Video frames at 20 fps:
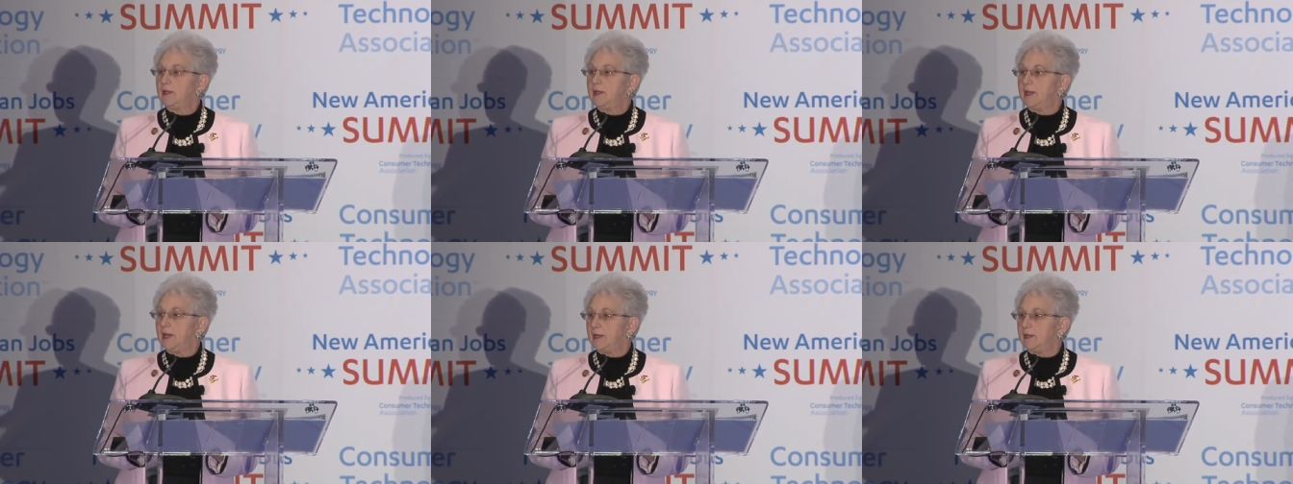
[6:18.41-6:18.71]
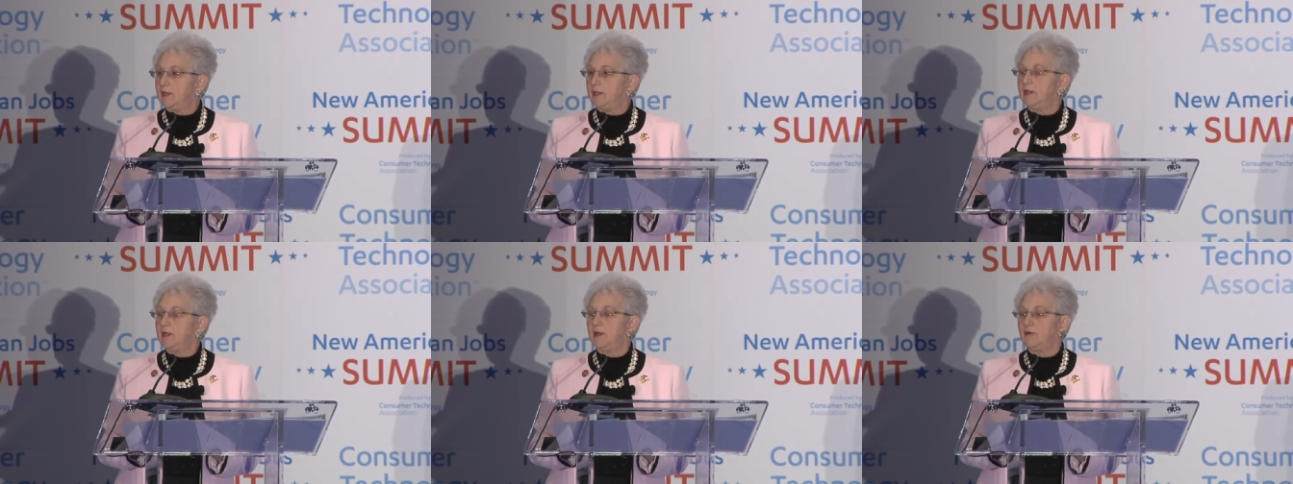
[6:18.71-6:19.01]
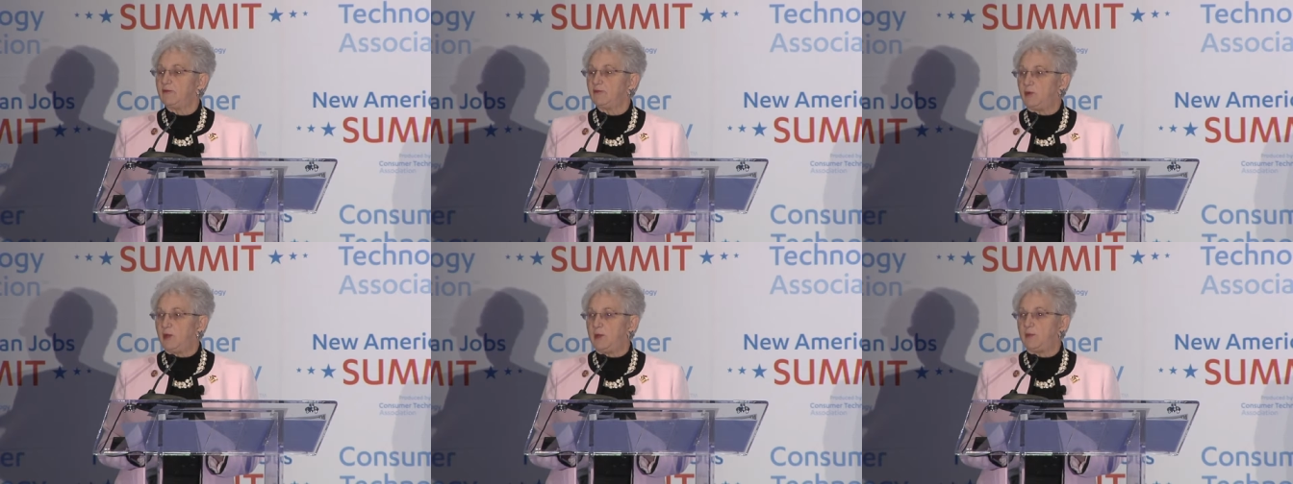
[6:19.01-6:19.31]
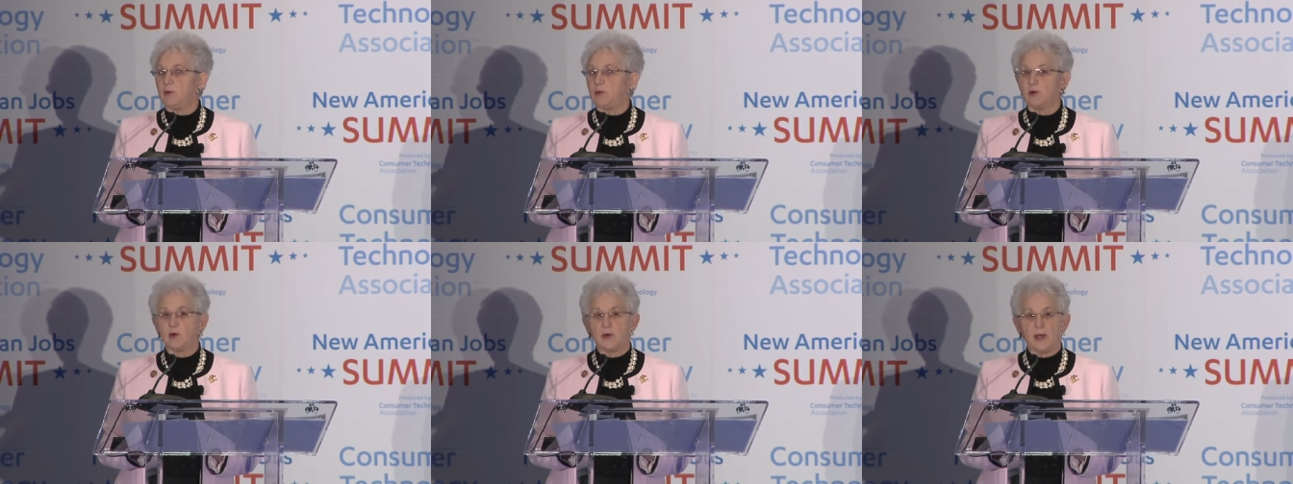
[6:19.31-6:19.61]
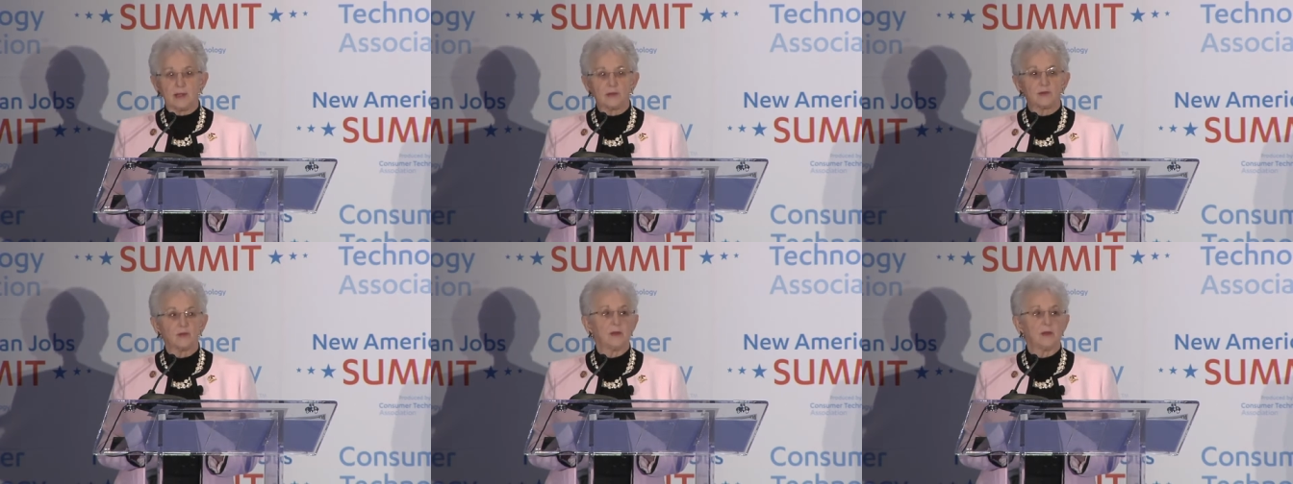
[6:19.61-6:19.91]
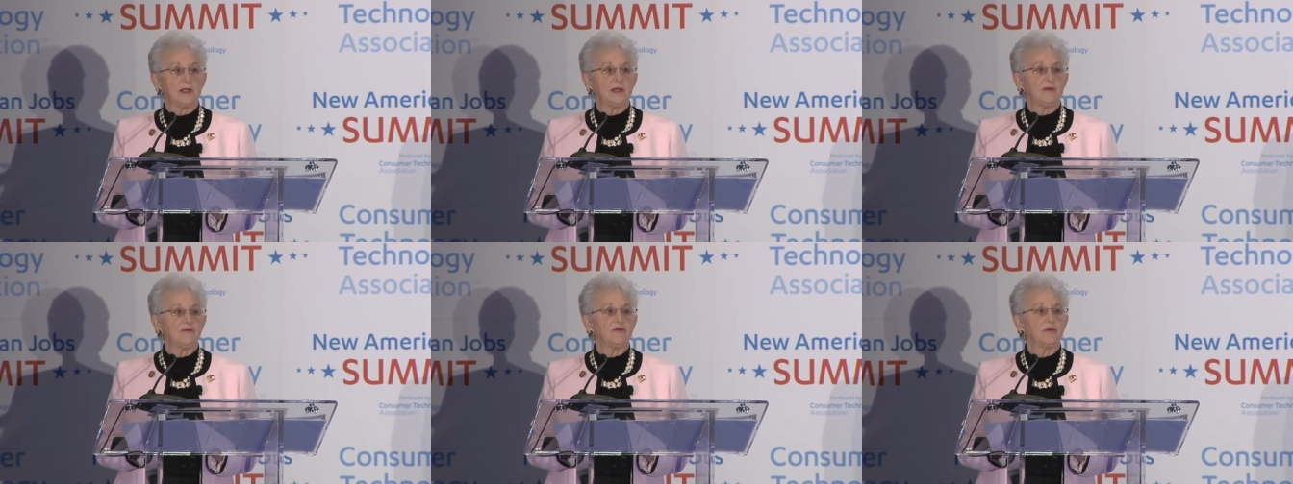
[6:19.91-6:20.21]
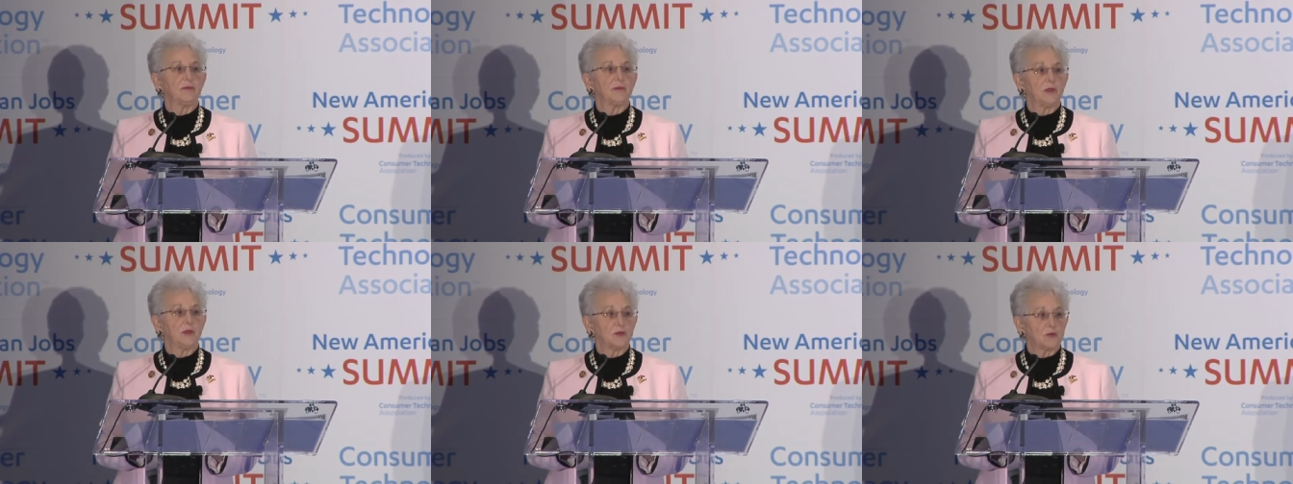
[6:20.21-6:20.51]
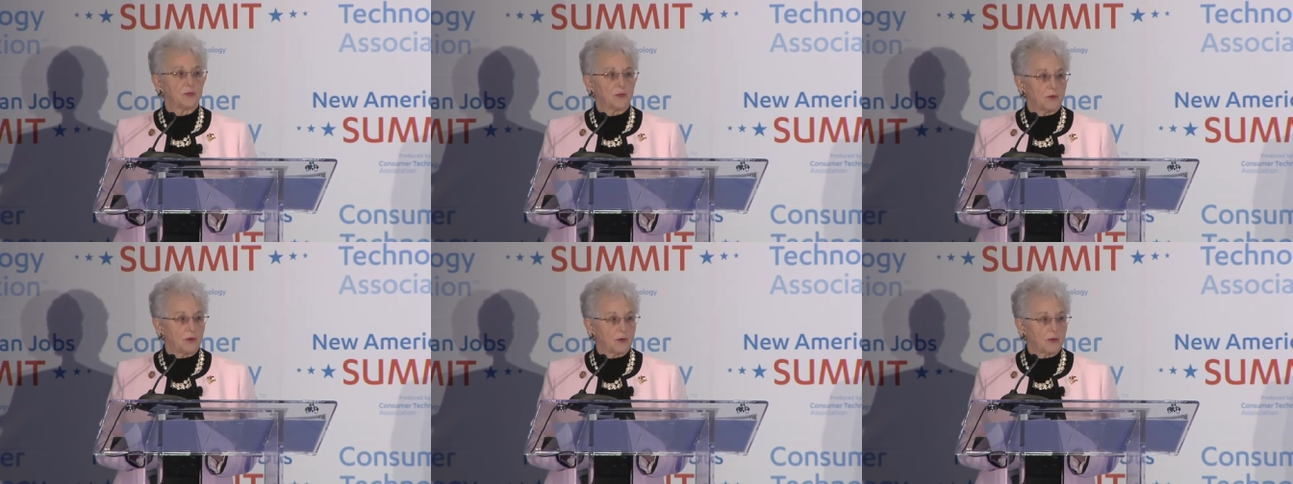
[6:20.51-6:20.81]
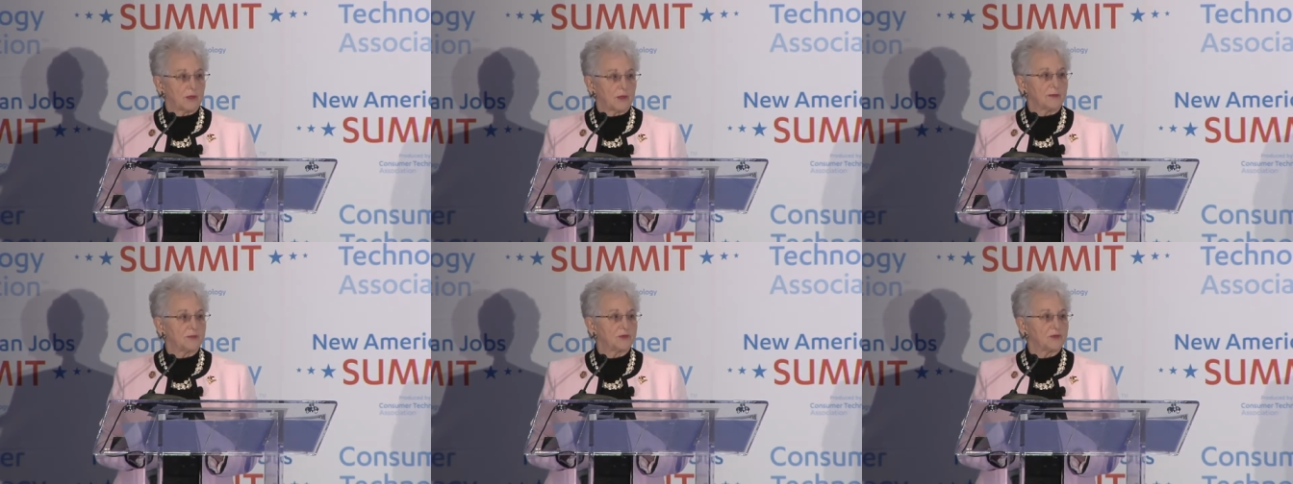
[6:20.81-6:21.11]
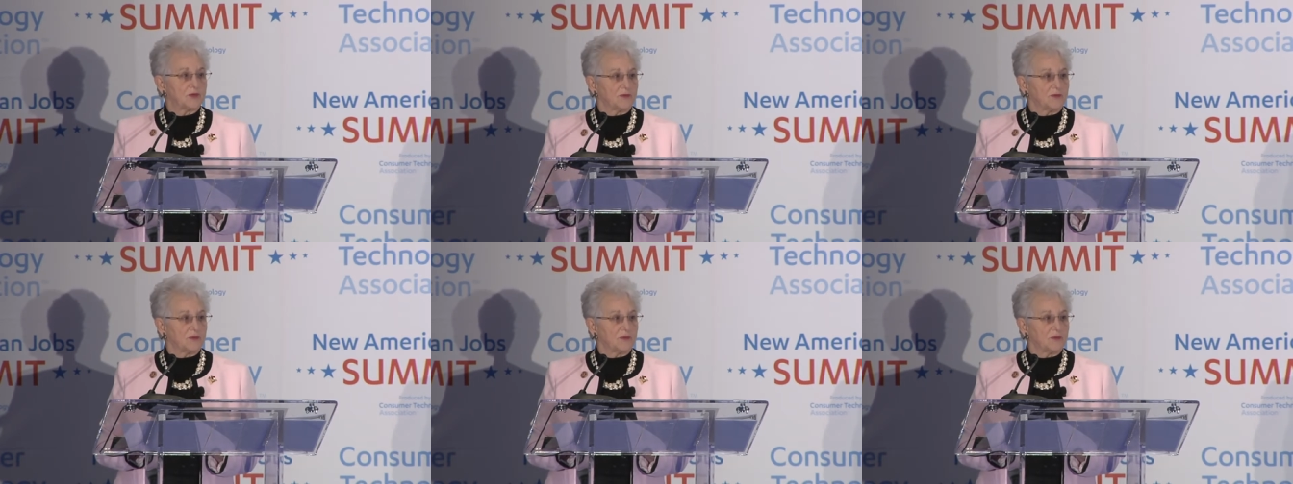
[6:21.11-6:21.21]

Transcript: get enough people graduating from those programs